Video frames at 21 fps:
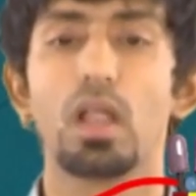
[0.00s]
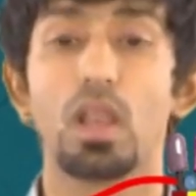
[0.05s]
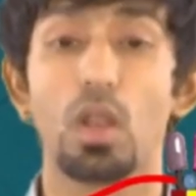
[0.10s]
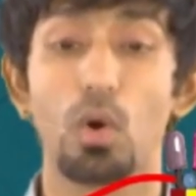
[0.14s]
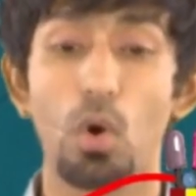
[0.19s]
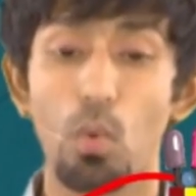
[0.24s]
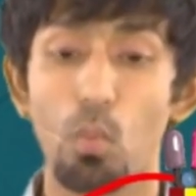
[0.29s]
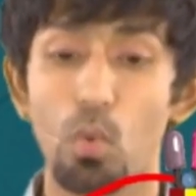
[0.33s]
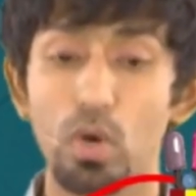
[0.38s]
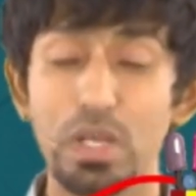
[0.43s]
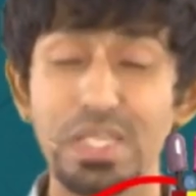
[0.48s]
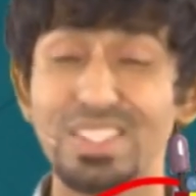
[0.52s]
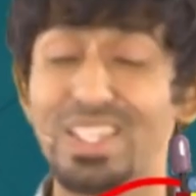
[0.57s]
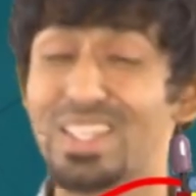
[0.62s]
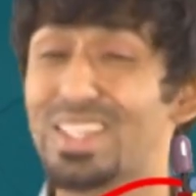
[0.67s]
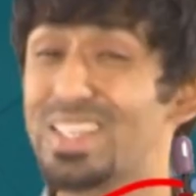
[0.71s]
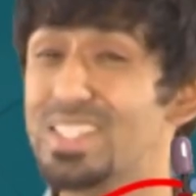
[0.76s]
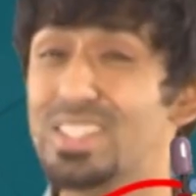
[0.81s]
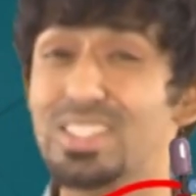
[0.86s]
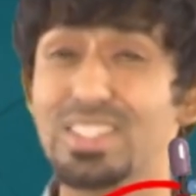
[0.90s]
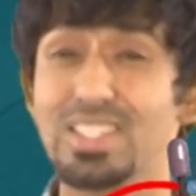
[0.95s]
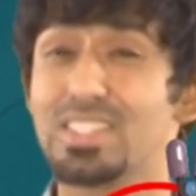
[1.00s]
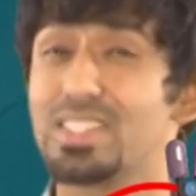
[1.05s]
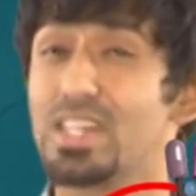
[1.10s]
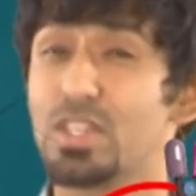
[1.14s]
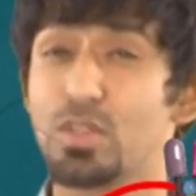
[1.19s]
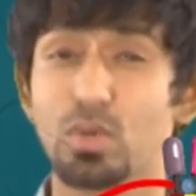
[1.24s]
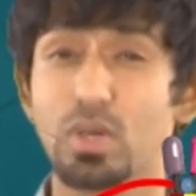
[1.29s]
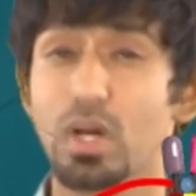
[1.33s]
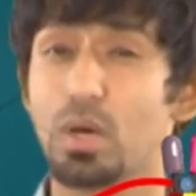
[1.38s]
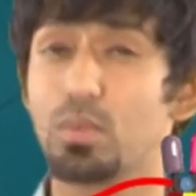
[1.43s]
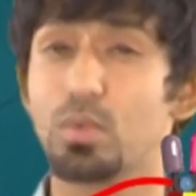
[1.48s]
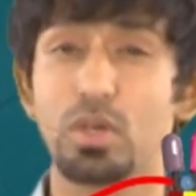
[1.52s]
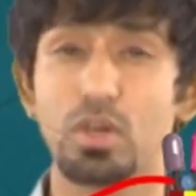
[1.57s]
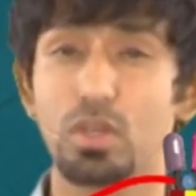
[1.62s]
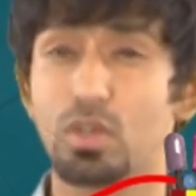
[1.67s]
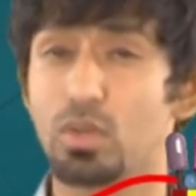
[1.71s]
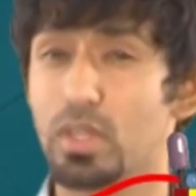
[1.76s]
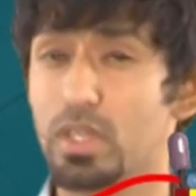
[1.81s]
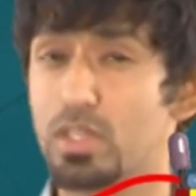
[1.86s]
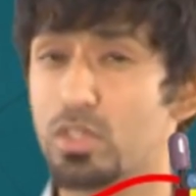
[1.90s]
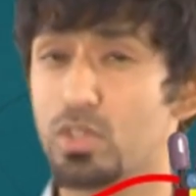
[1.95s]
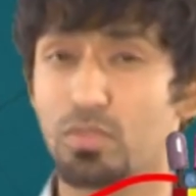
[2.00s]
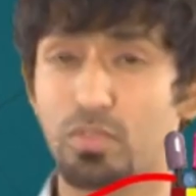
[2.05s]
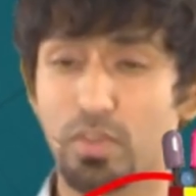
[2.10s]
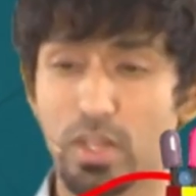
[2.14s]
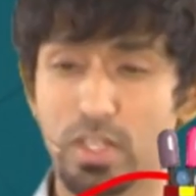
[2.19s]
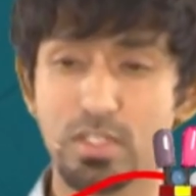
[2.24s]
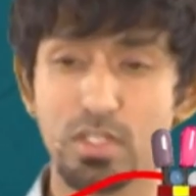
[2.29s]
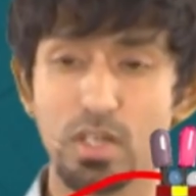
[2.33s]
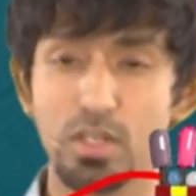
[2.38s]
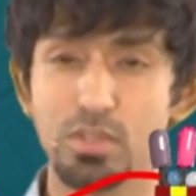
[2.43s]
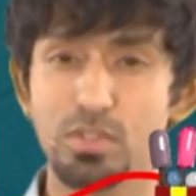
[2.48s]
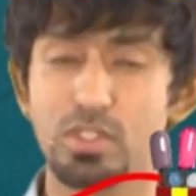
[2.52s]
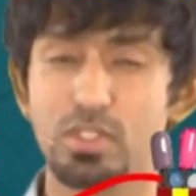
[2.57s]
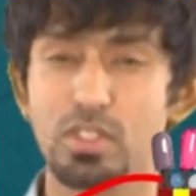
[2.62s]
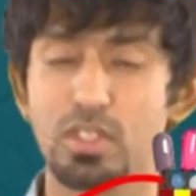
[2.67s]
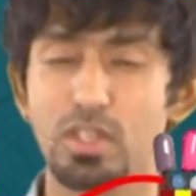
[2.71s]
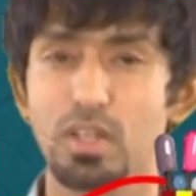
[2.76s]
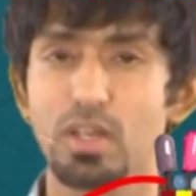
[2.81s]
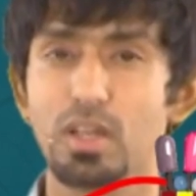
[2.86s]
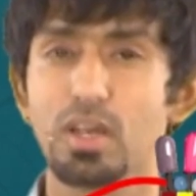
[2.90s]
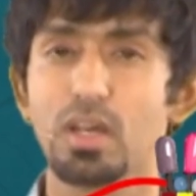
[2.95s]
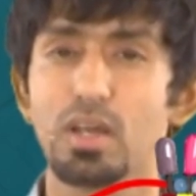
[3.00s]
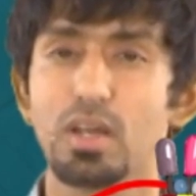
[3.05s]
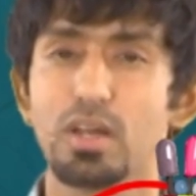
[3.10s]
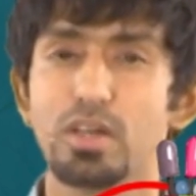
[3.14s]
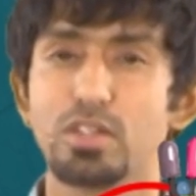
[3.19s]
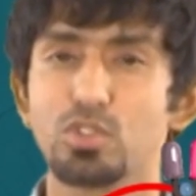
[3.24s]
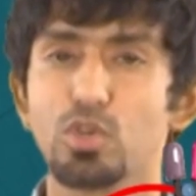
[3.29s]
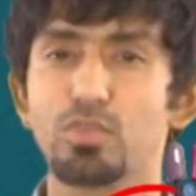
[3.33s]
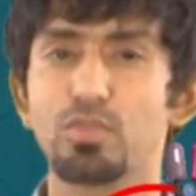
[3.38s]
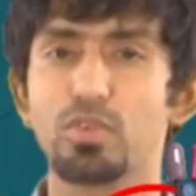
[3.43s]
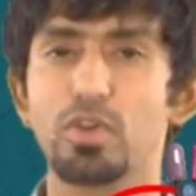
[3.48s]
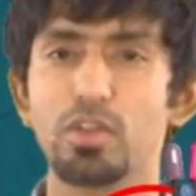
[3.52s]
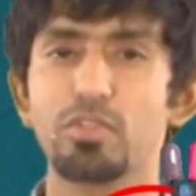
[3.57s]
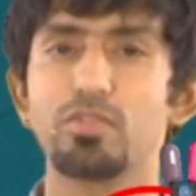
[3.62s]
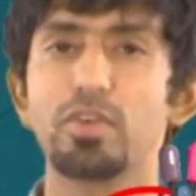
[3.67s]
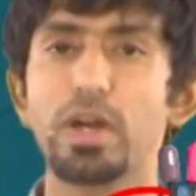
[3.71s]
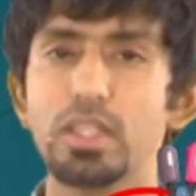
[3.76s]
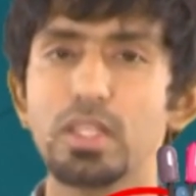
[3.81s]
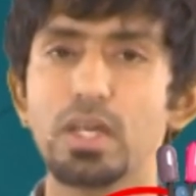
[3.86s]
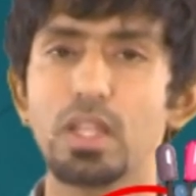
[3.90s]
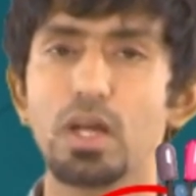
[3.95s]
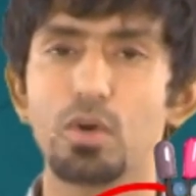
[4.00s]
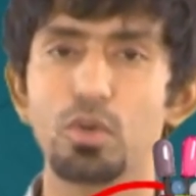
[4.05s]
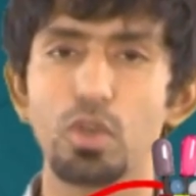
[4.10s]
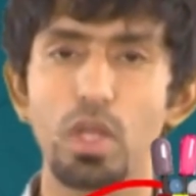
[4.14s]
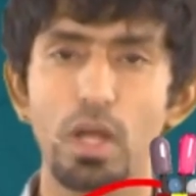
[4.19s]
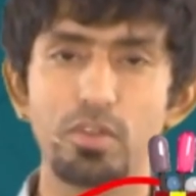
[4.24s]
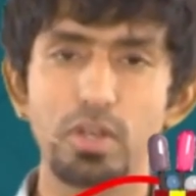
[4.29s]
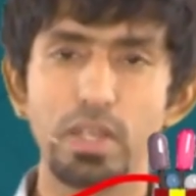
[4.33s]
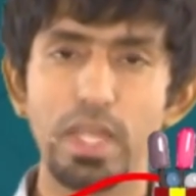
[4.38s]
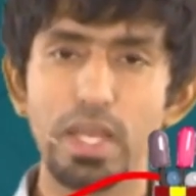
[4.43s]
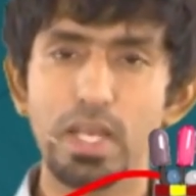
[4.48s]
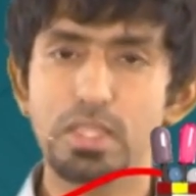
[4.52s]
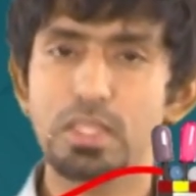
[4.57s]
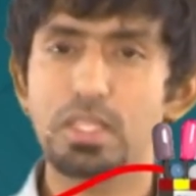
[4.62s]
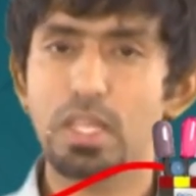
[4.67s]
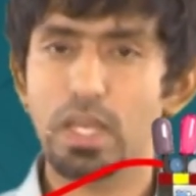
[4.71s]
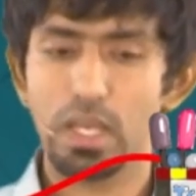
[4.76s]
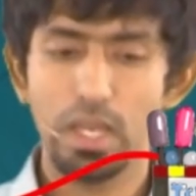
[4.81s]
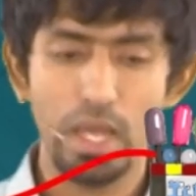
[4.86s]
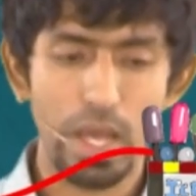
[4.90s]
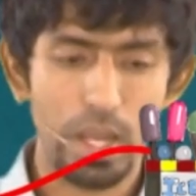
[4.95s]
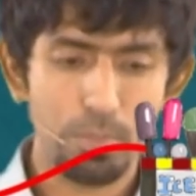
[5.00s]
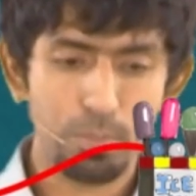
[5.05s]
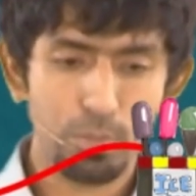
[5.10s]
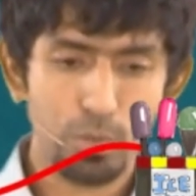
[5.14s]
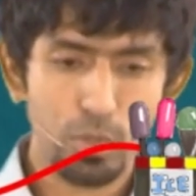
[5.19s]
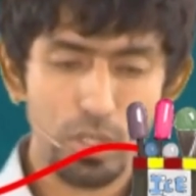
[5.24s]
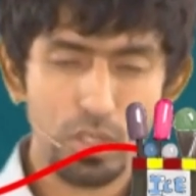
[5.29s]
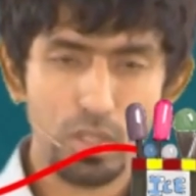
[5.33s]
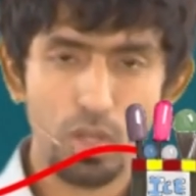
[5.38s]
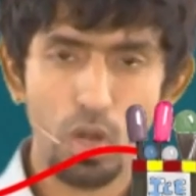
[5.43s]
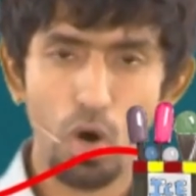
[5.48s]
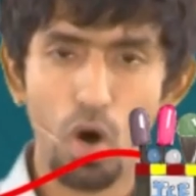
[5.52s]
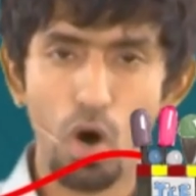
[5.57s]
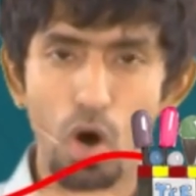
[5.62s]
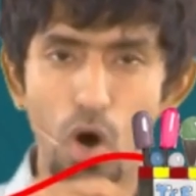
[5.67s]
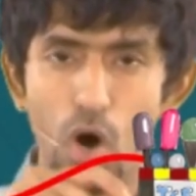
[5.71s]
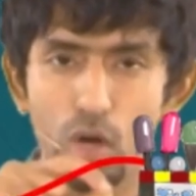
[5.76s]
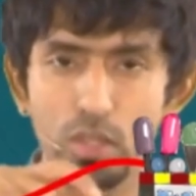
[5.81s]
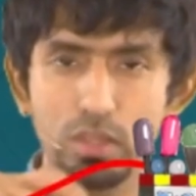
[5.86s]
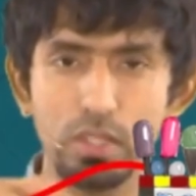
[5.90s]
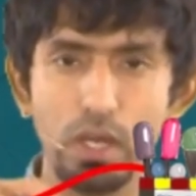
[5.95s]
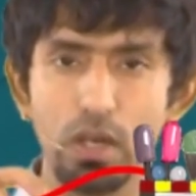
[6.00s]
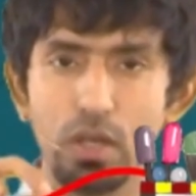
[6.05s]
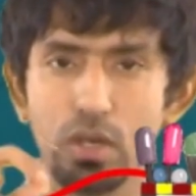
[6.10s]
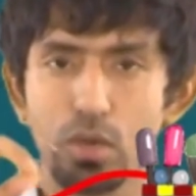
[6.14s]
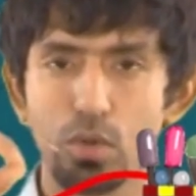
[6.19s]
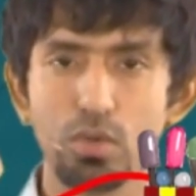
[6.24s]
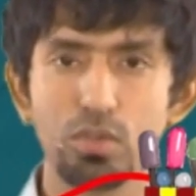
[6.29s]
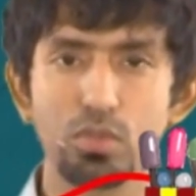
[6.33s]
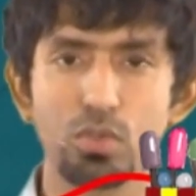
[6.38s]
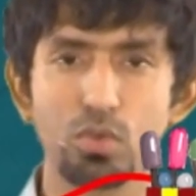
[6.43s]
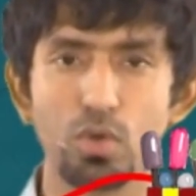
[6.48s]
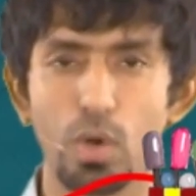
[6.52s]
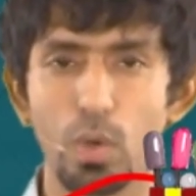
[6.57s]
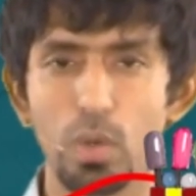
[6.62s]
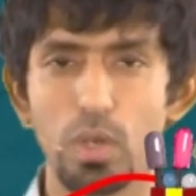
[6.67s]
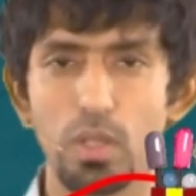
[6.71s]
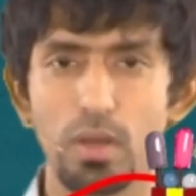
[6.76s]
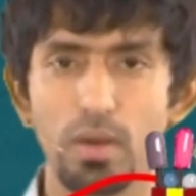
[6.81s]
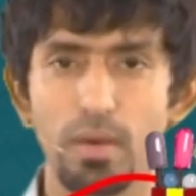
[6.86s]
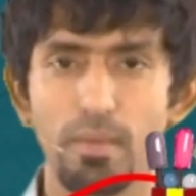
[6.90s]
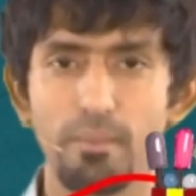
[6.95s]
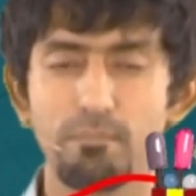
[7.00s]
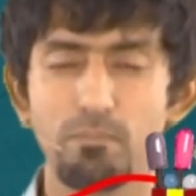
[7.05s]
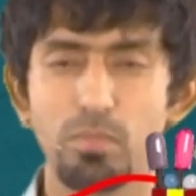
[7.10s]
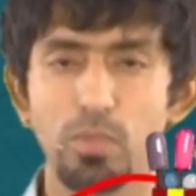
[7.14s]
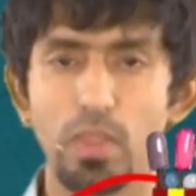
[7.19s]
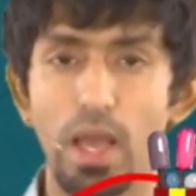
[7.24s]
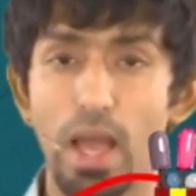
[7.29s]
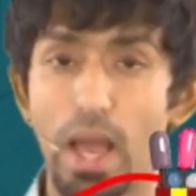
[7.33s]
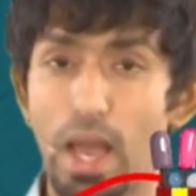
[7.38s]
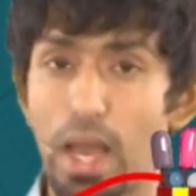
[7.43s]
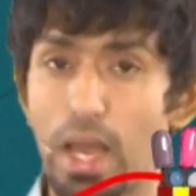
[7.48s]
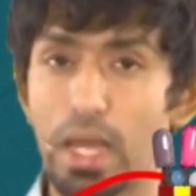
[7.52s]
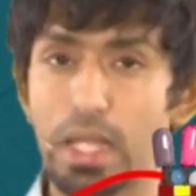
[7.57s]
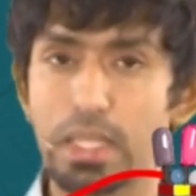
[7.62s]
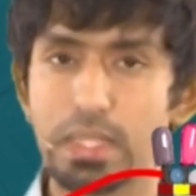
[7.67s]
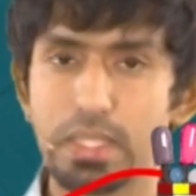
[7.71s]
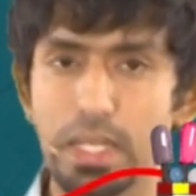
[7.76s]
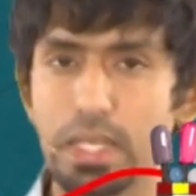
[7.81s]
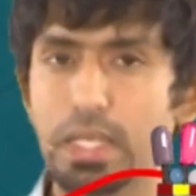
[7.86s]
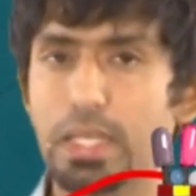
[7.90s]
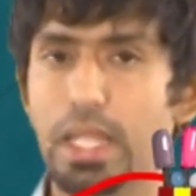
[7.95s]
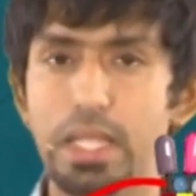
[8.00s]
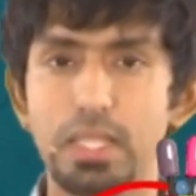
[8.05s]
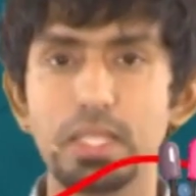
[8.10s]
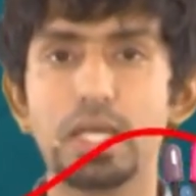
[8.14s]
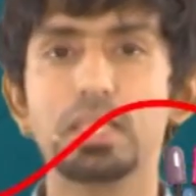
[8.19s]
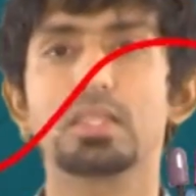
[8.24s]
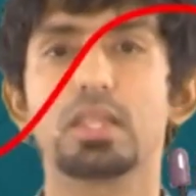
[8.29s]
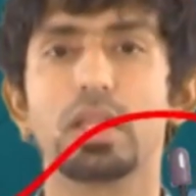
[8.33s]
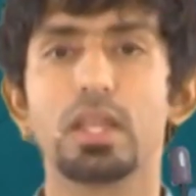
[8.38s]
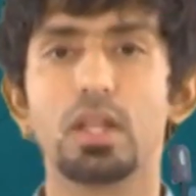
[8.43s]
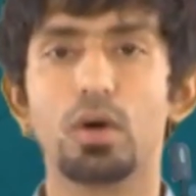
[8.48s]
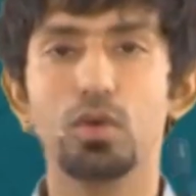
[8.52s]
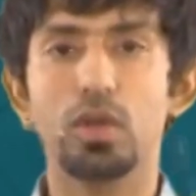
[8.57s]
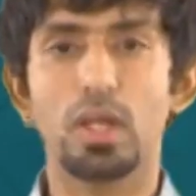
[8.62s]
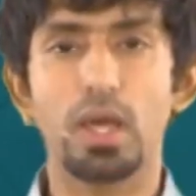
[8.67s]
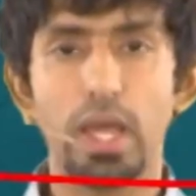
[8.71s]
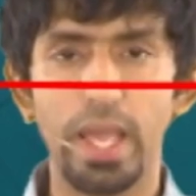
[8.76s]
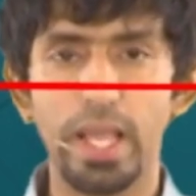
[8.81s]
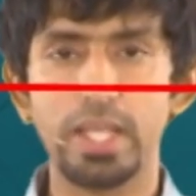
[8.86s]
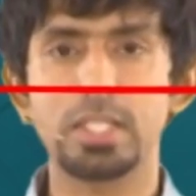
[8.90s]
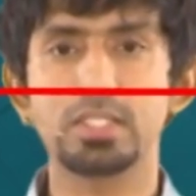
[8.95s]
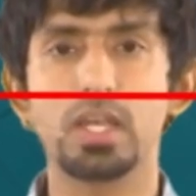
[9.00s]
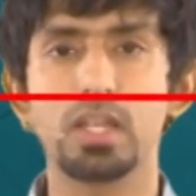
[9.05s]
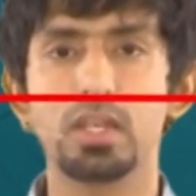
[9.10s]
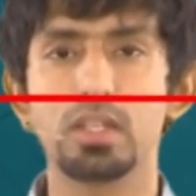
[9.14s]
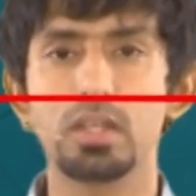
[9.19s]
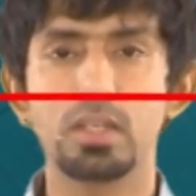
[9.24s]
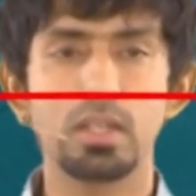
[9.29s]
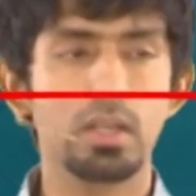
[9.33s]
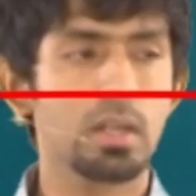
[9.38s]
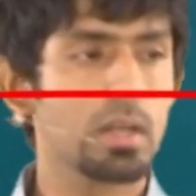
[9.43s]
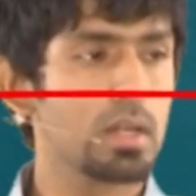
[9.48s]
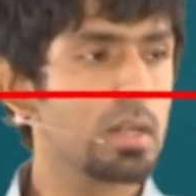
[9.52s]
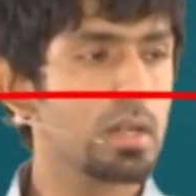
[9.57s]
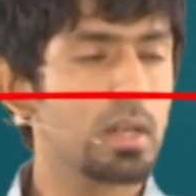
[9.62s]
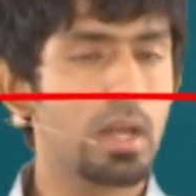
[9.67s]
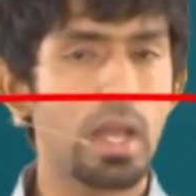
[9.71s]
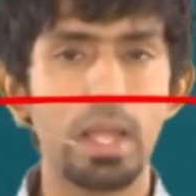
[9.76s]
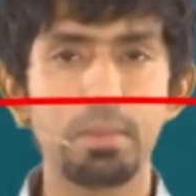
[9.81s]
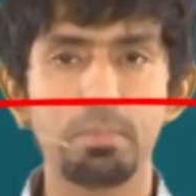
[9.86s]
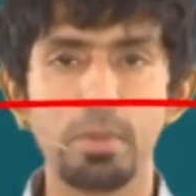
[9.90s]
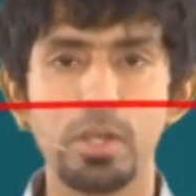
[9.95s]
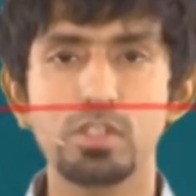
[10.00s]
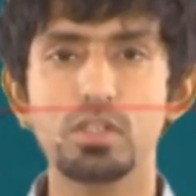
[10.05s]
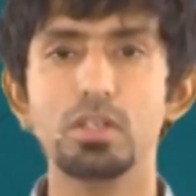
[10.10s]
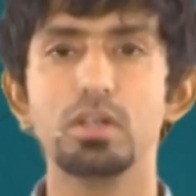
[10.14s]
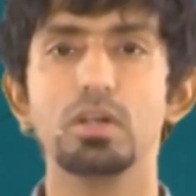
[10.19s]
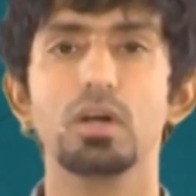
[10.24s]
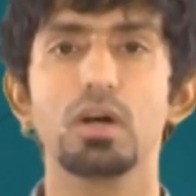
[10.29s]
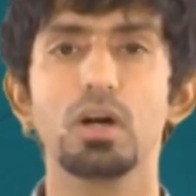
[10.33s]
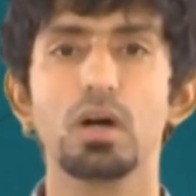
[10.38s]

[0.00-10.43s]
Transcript: Now, what is the distance that you covered to reach your friend's house? So if you were to find that out, you have to take a thread and put it on that road throughout. And then take that thread out, extend it, and measure